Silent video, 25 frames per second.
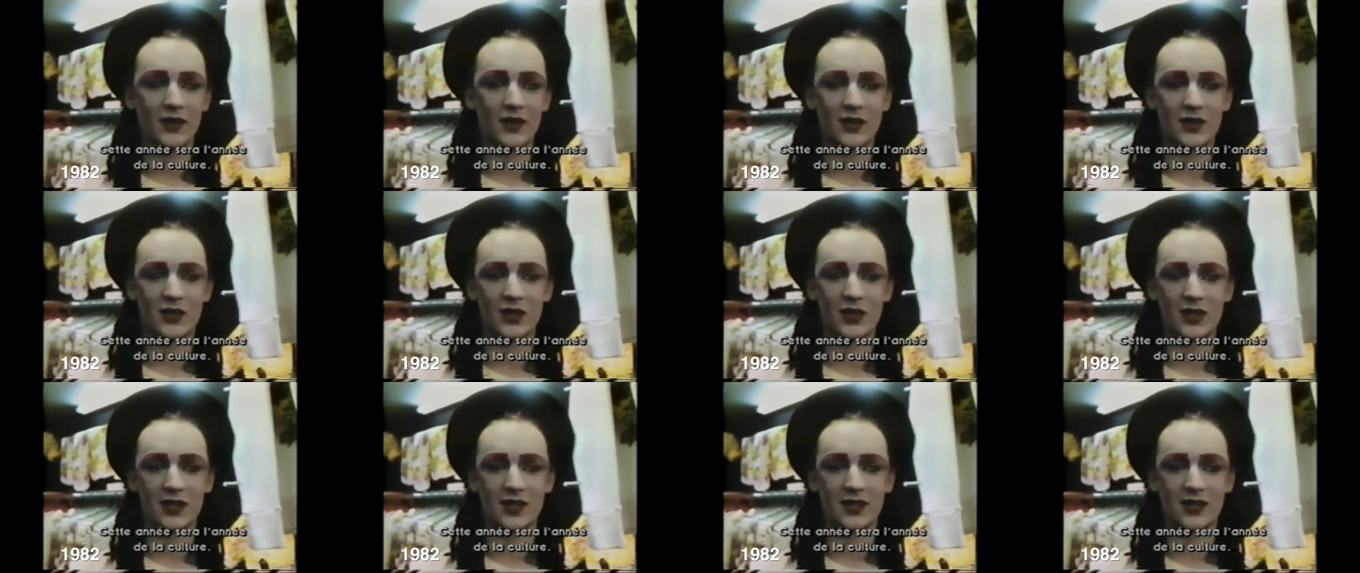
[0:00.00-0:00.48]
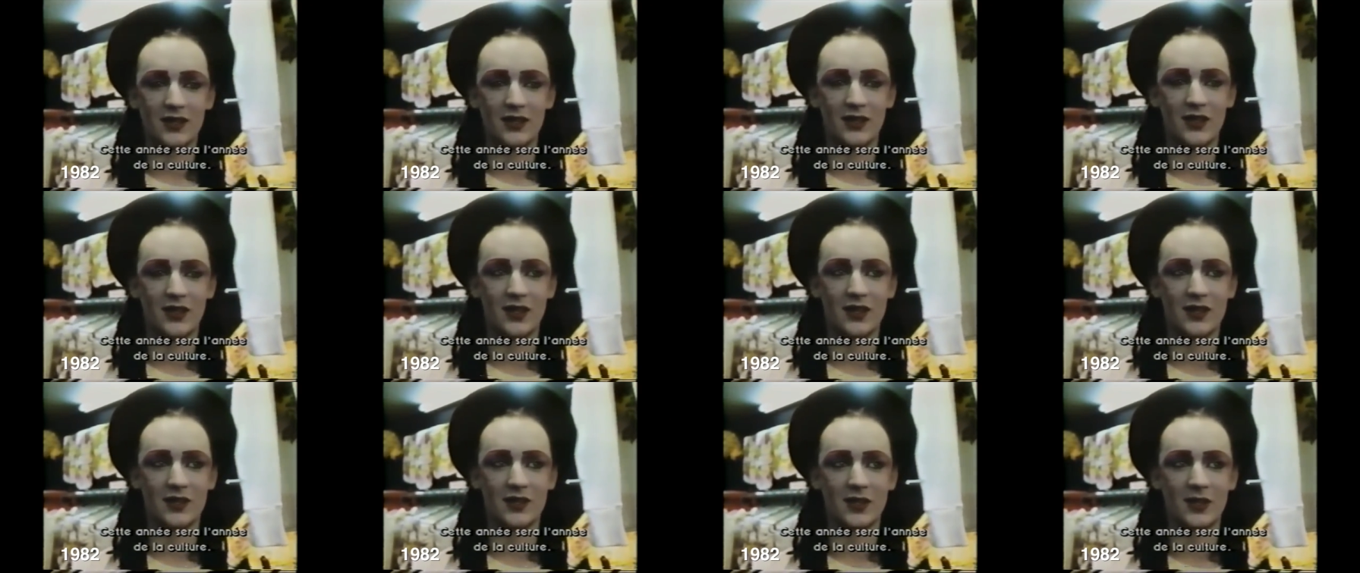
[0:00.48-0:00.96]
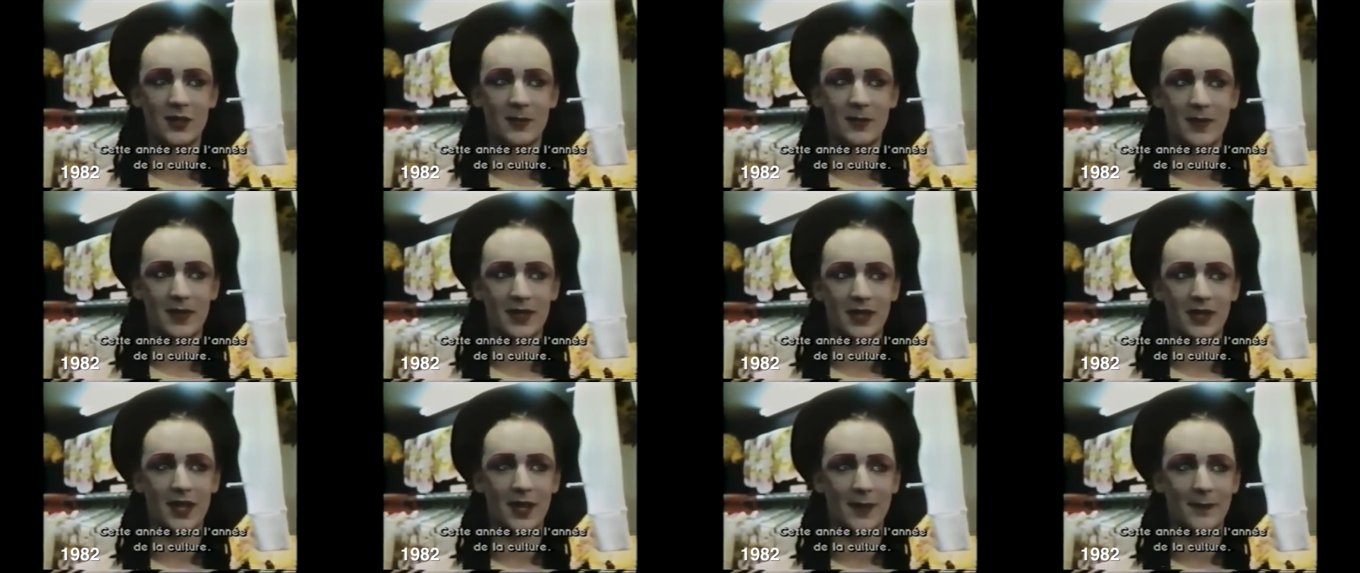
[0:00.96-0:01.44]
this year, year is going to
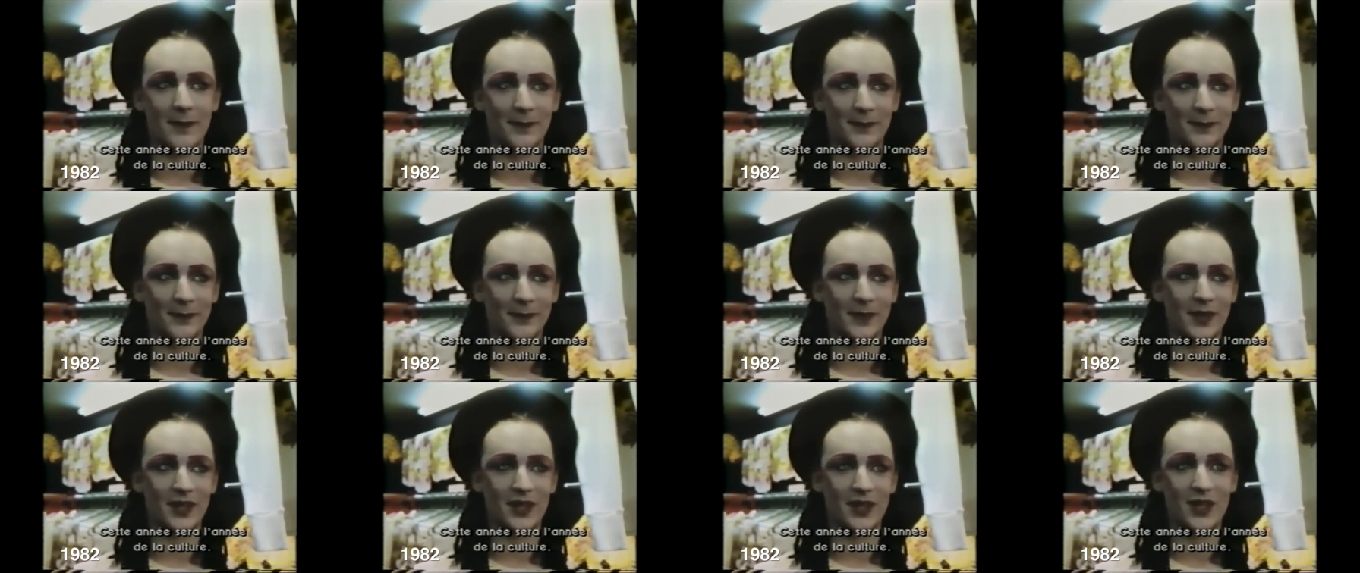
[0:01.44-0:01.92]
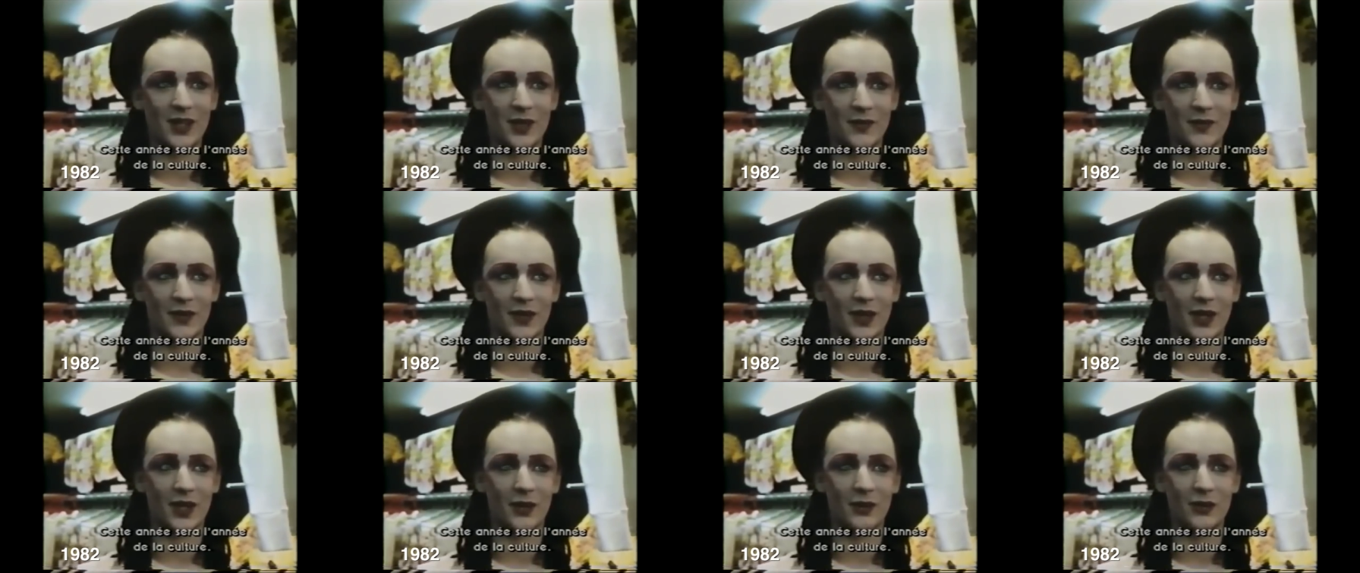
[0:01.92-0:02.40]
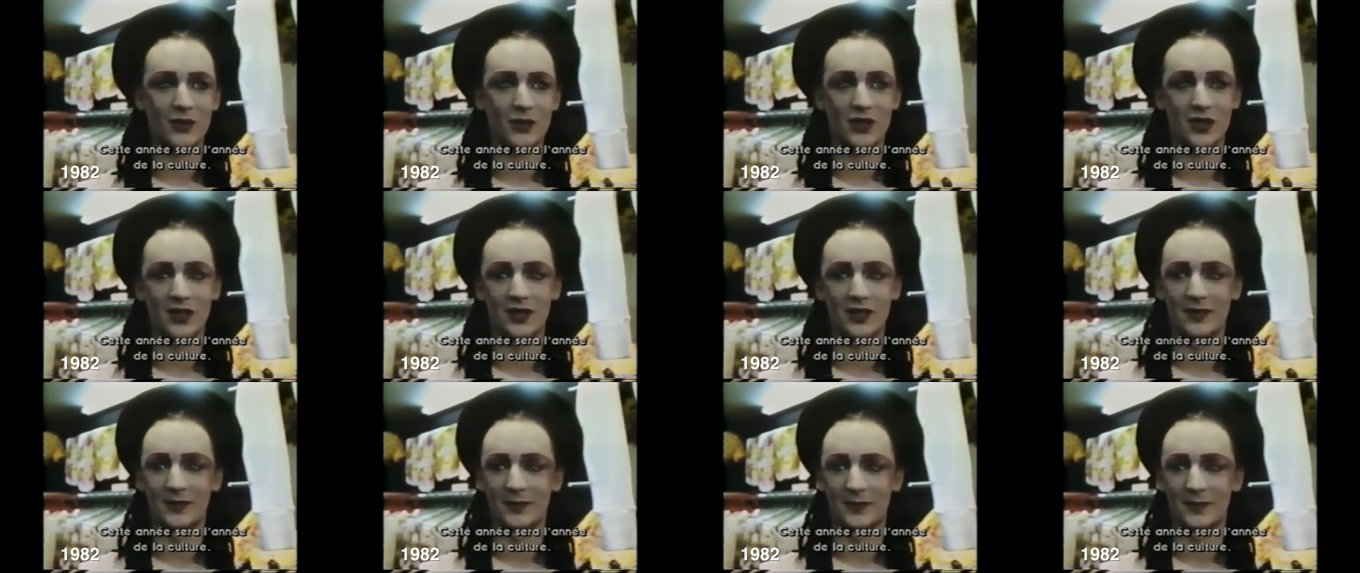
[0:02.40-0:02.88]
be um, a year for
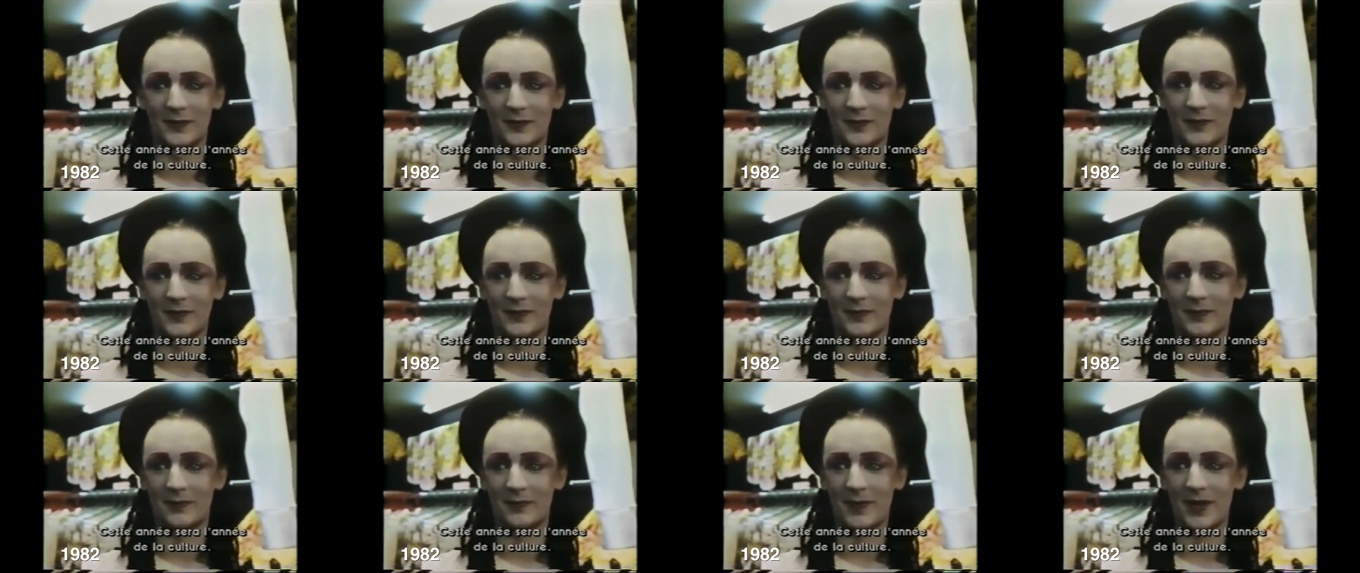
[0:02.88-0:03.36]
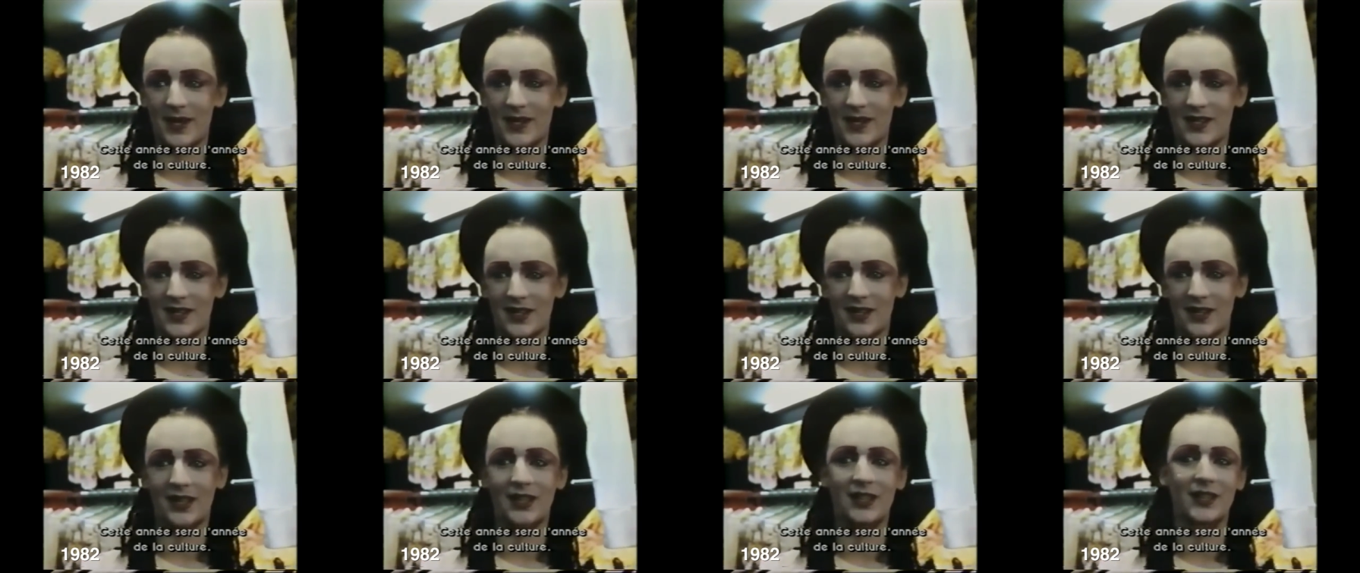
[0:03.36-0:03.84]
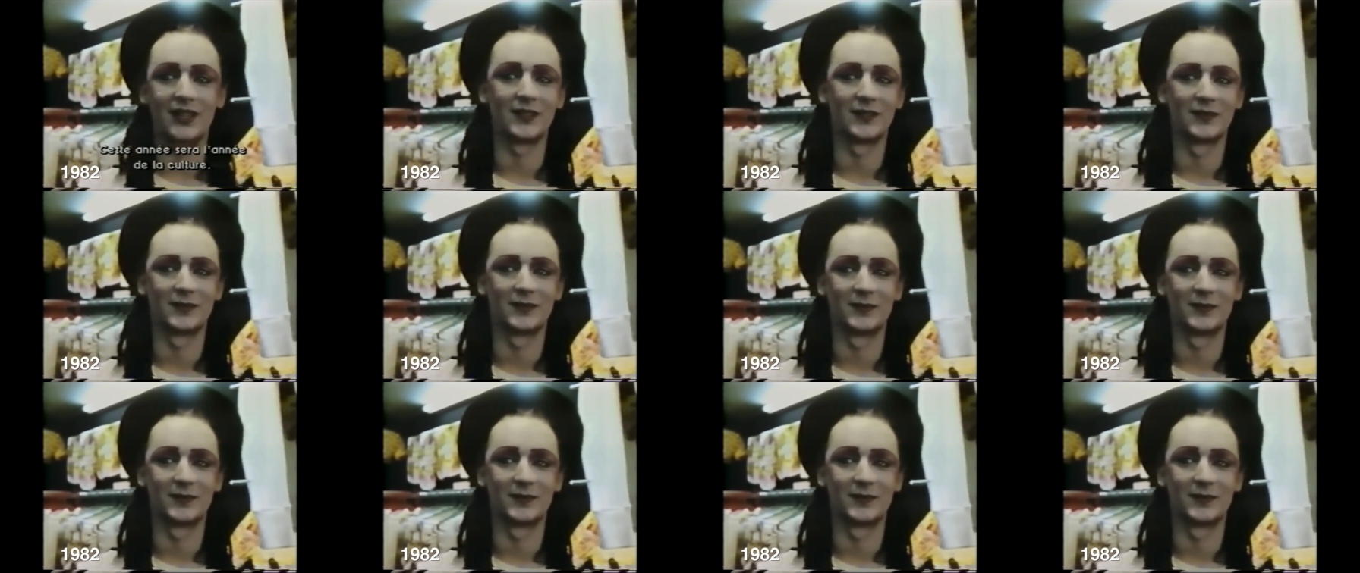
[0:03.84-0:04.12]
culture, basically.